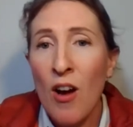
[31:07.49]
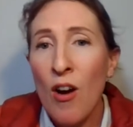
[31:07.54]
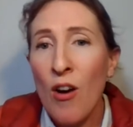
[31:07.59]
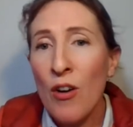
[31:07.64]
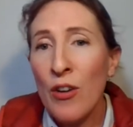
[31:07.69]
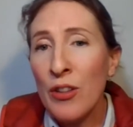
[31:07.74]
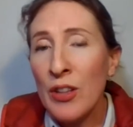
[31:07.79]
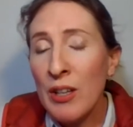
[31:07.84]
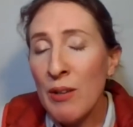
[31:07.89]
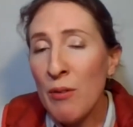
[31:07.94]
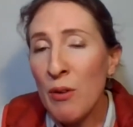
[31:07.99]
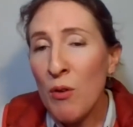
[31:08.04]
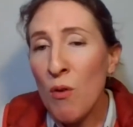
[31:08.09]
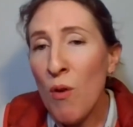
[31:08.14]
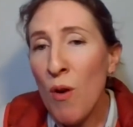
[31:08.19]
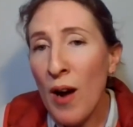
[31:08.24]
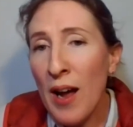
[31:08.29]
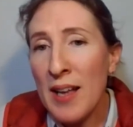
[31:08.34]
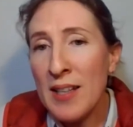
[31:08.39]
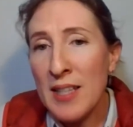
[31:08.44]
only
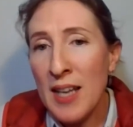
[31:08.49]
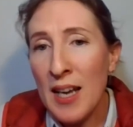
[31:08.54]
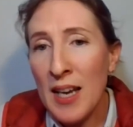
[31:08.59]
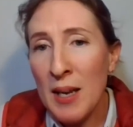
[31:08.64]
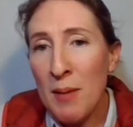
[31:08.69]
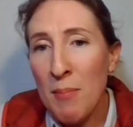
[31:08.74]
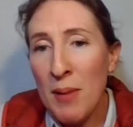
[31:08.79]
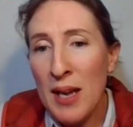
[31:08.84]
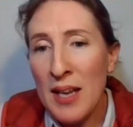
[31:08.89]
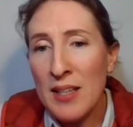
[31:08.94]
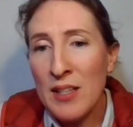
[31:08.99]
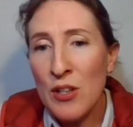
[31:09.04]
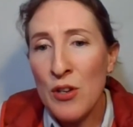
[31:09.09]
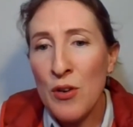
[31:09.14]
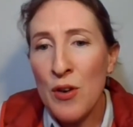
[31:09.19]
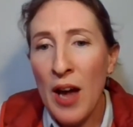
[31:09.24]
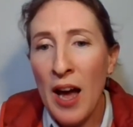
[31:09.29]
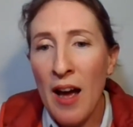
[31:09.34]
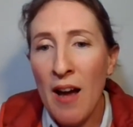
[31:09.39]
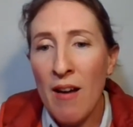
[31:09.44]
requires honeybees
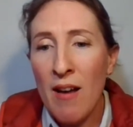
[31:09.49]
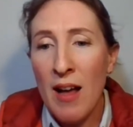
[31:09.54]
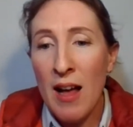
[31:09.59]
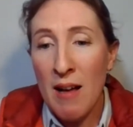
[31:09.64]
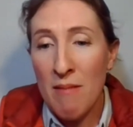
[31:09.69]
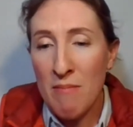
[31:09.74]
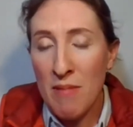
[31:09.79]
who have,